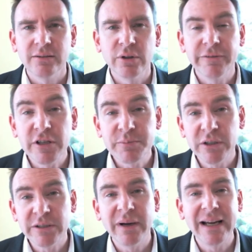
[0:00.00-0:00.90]
Well, the first
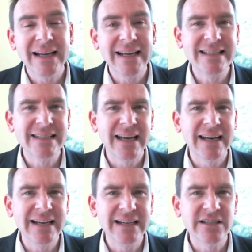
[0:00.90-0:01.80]
point to make is
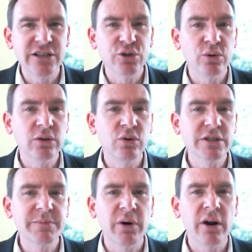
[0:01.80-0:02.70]
that it is a short
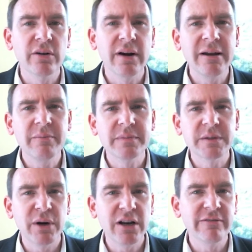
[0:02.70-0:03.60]
course program
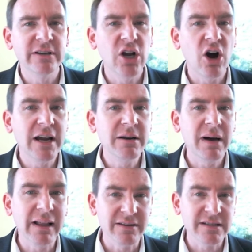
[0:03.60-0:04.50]
spread over 9
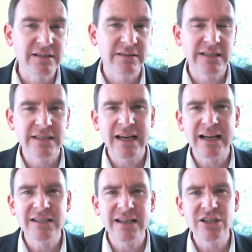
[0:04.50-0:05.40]
months. It
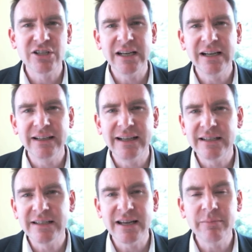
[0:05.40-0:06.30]
starts each year
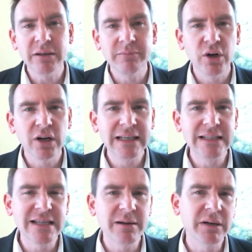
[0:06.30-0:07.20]
in December, early
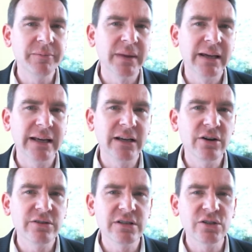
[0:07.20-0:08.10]
December, and
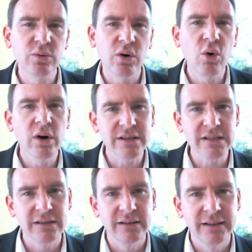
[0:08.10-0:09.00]
goes until August.